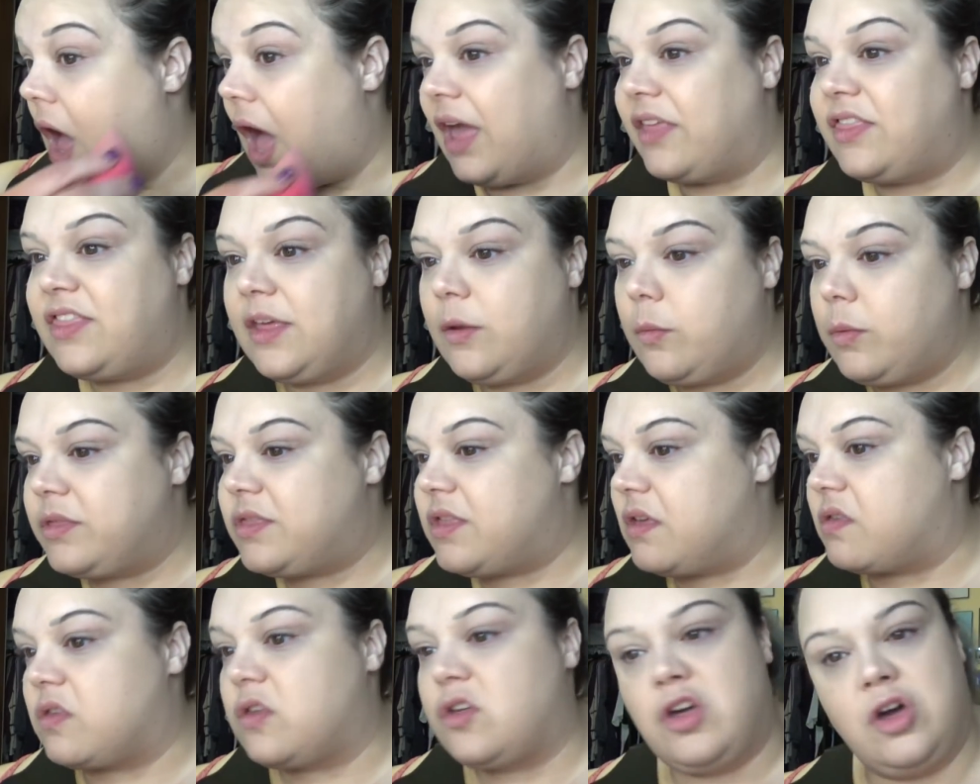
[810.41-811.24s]
I think what
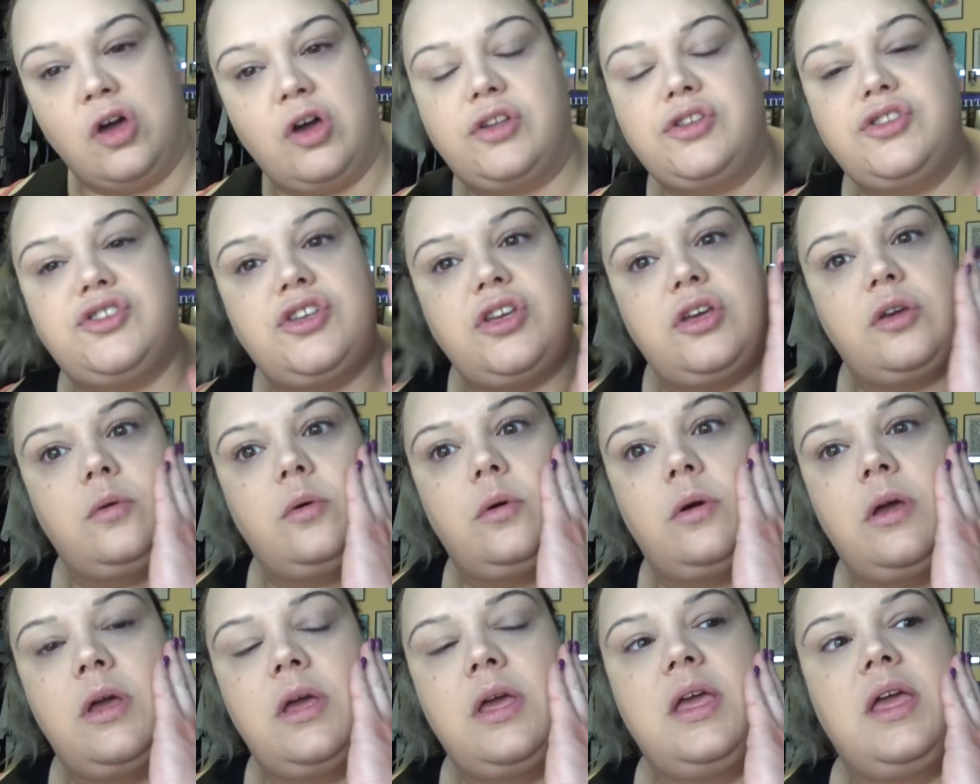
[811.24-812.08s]
this could
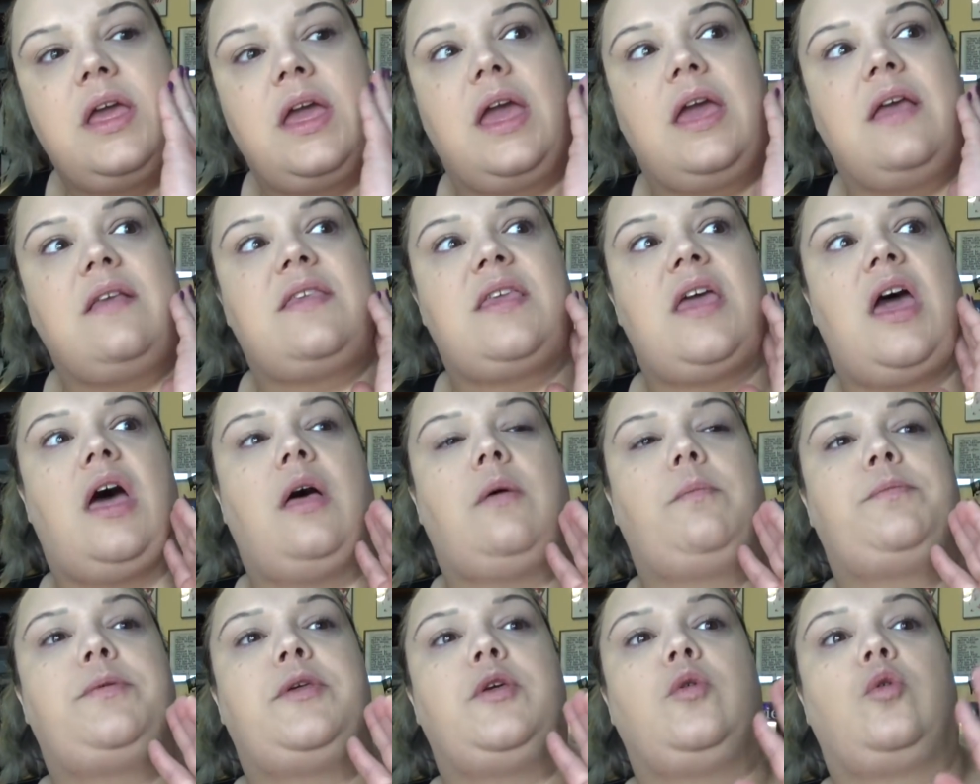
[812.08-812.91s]
do is help